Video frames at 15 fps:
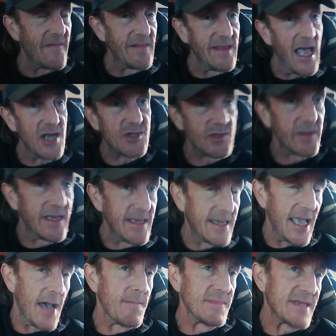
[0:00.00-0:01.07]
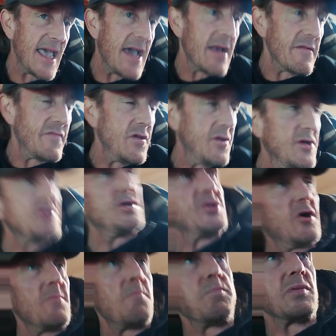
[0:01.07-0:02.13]
naturally comes out of you because you're
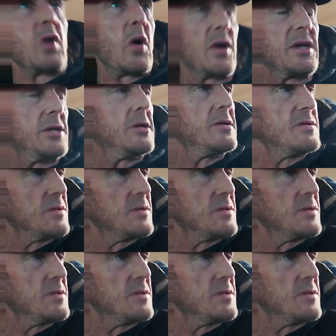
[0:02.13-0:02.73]
not blocking it.